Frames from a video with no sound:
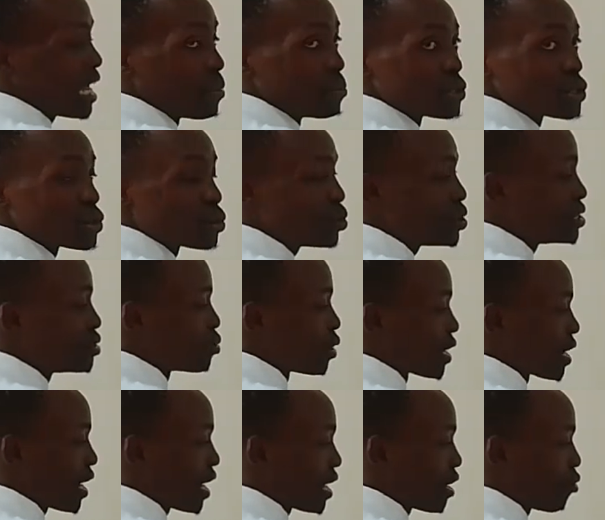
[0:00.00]
times 2 is
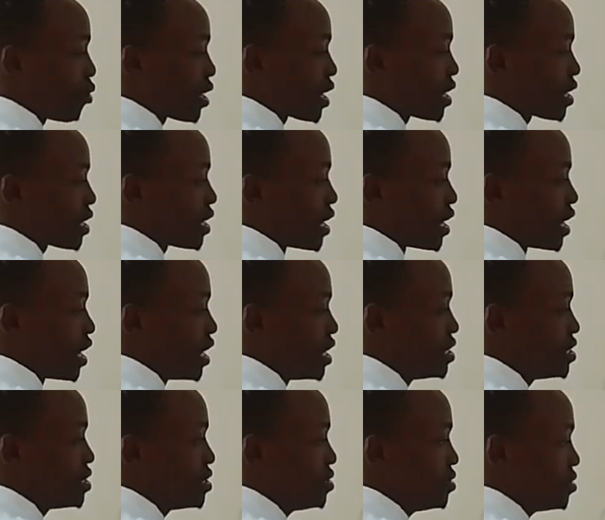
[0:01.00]

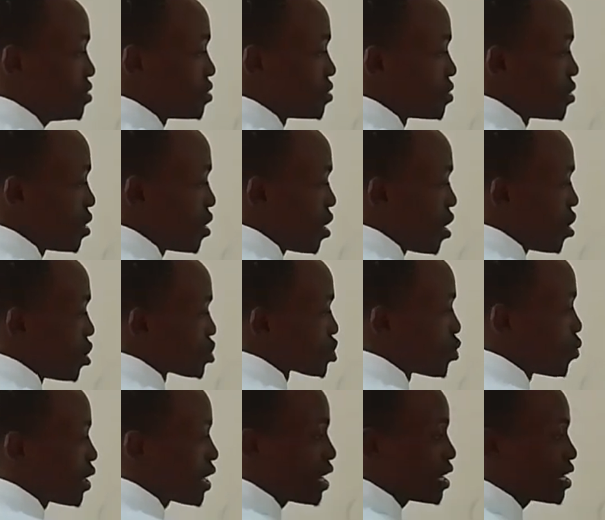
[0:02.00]
180. So
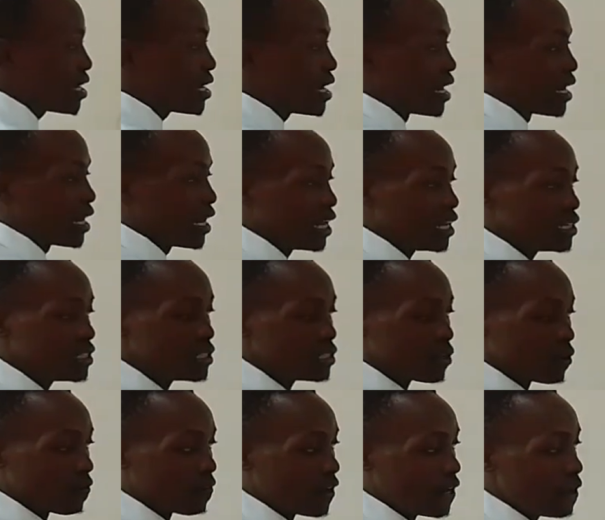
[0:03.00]
180
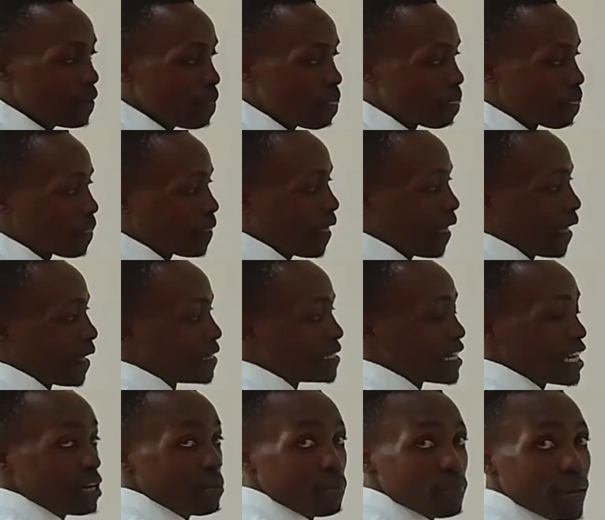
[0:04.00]
over
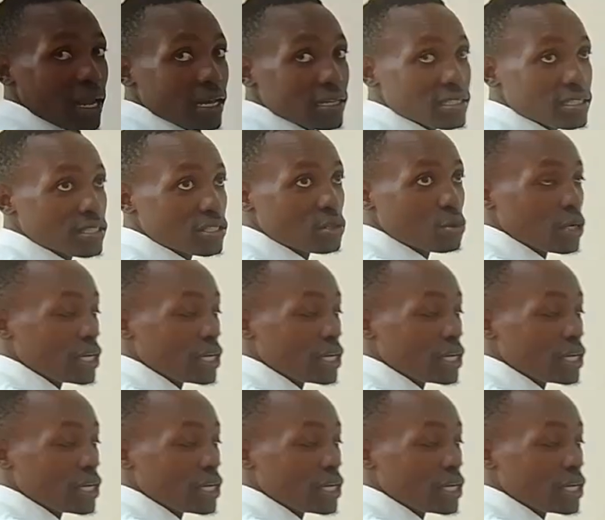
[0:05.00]
10 plus